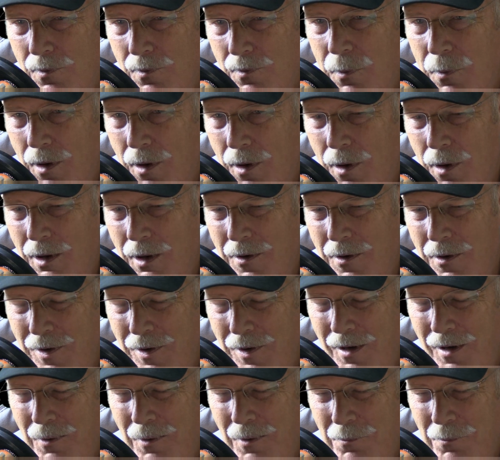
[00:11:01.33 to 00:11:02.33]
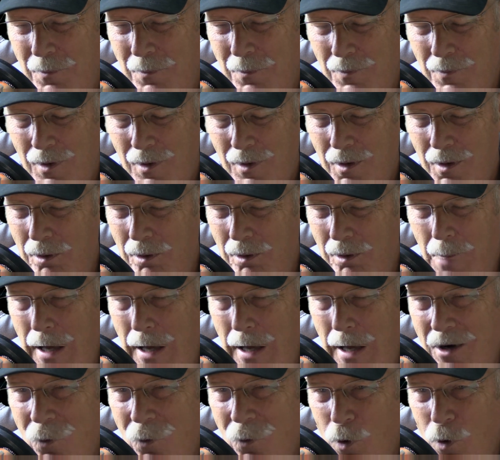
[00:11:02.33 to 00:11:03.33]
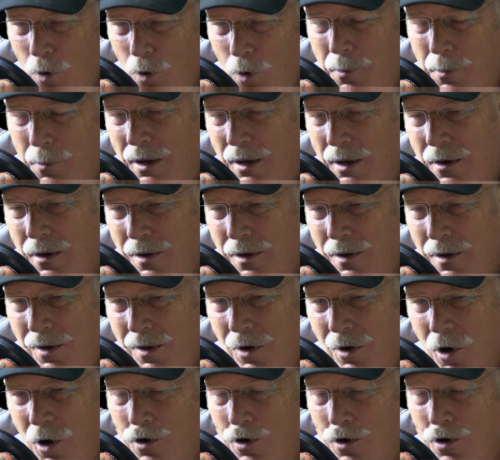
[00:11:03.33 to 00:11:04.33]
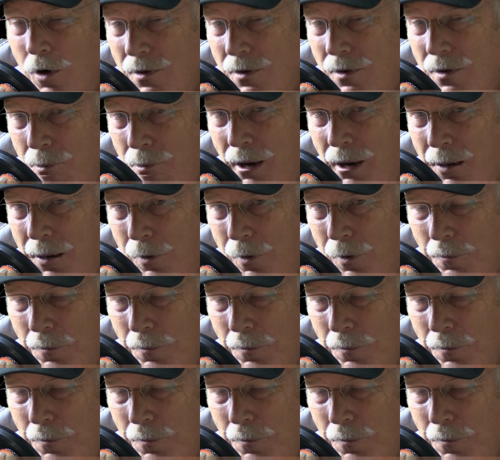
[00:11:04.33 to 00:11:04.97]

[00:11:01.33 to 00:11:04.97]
uh, man and woman called the Bible.